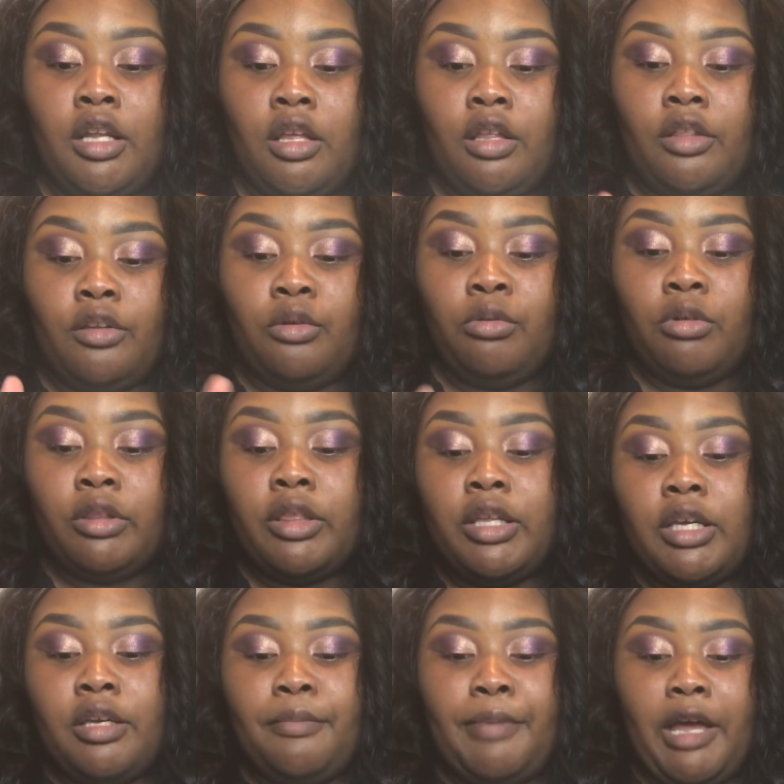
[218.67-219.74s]
The cool
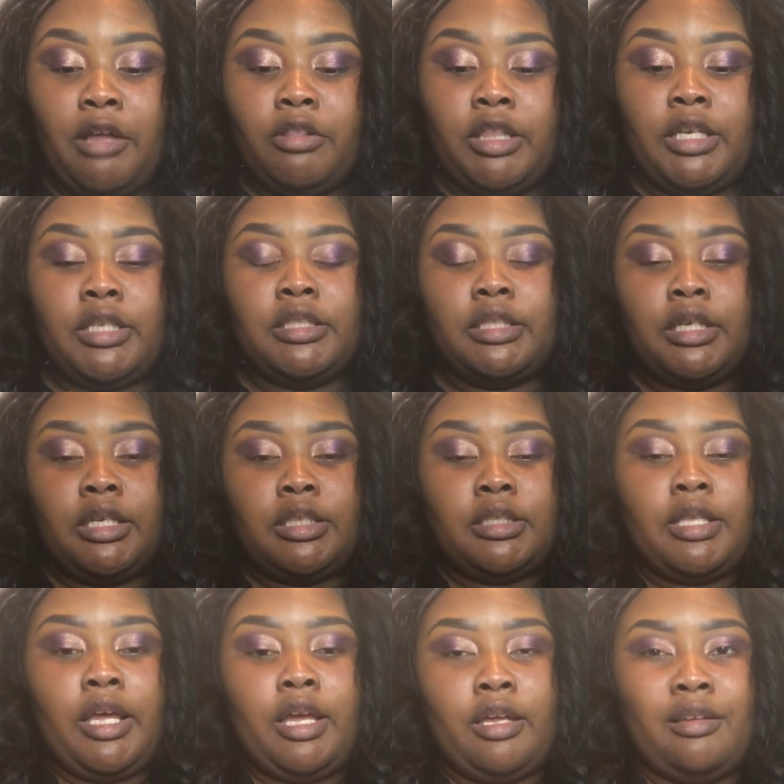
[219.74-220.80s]
thing about this is
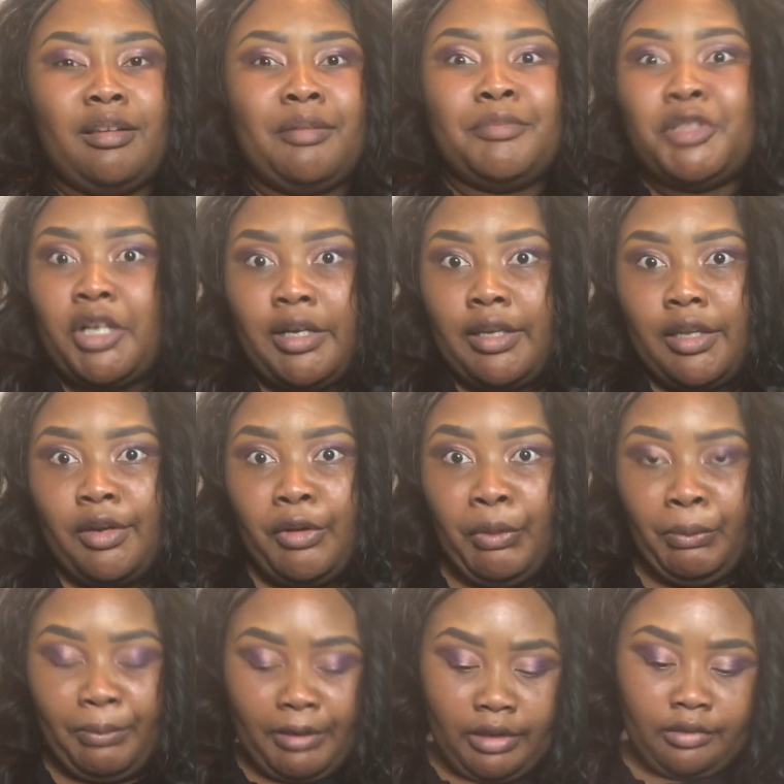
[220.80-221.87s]
that I'm trying to get it
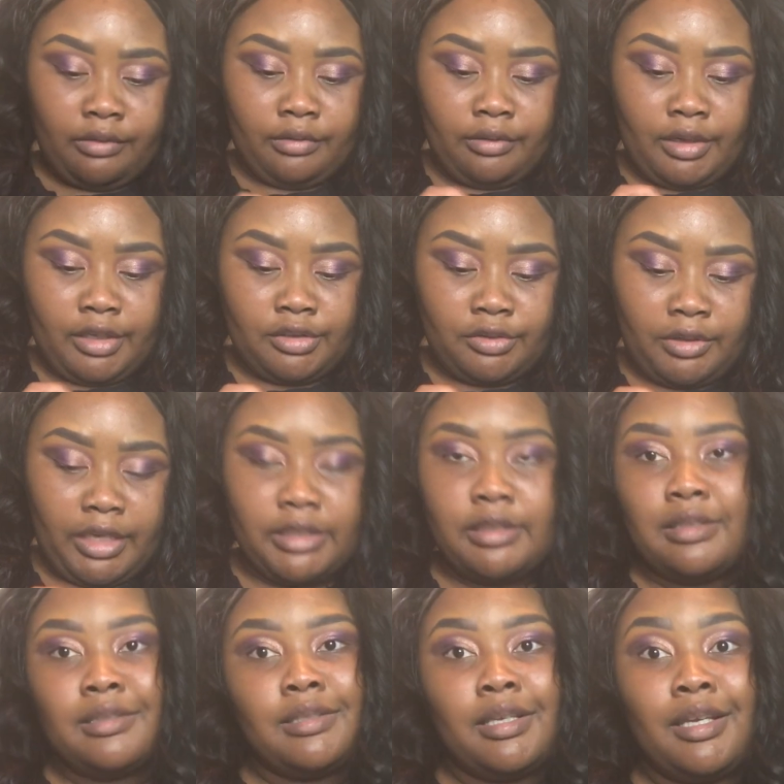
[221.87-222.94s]
open, as you guys
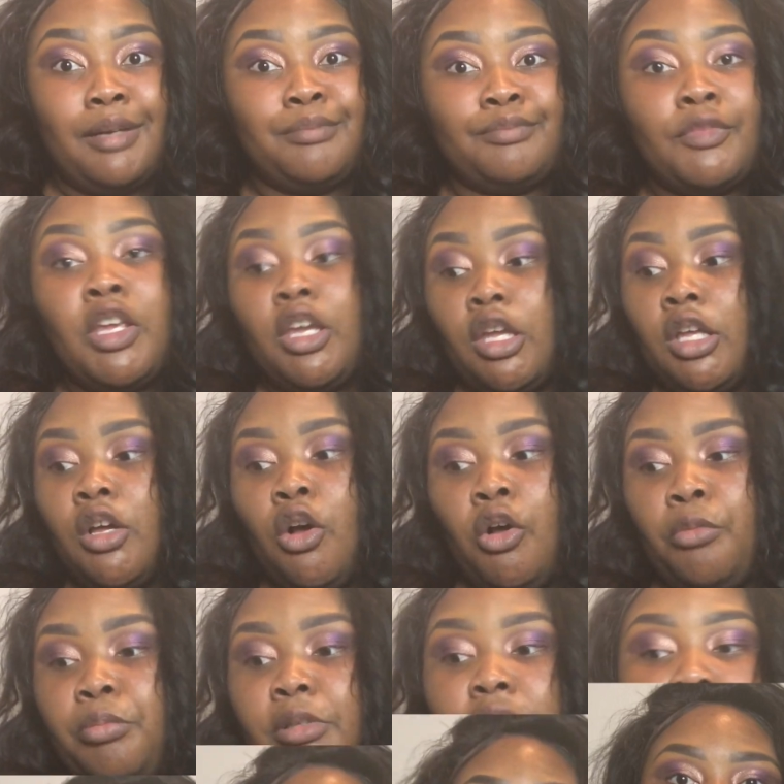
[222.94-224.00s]
can see. I'm
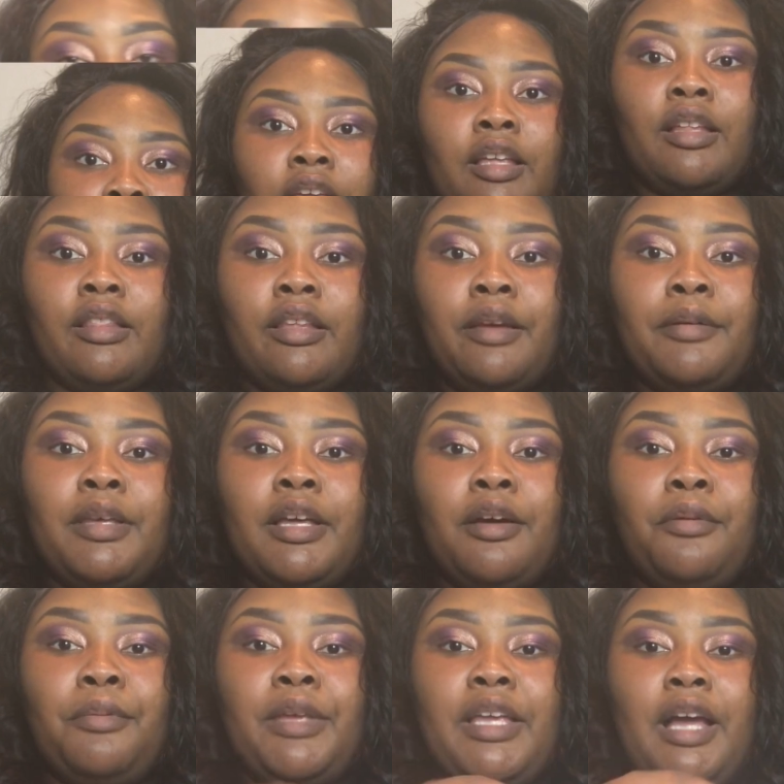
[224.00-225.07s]
hopeless. Okay, there we go.
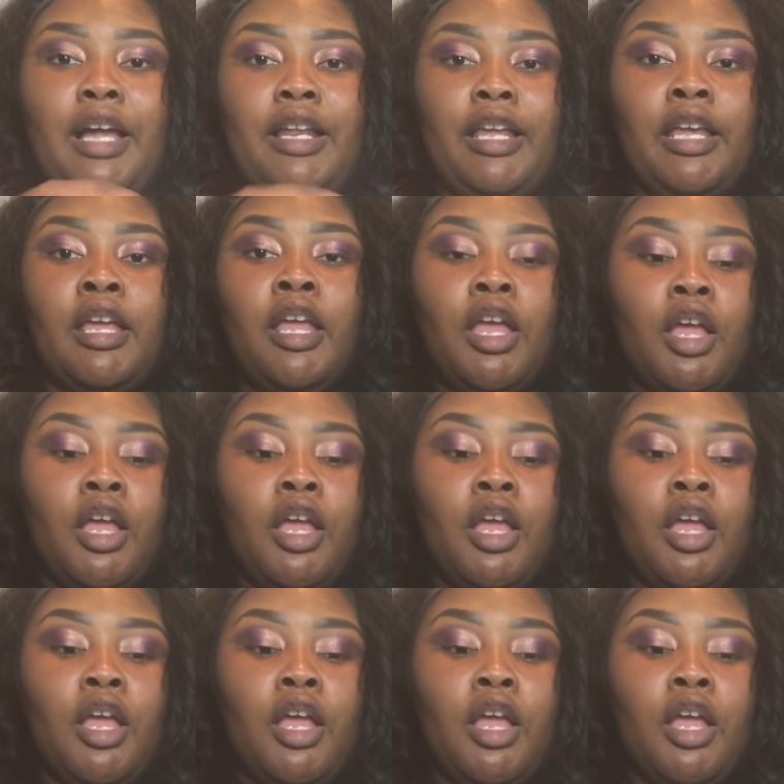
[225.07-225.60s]
We got it.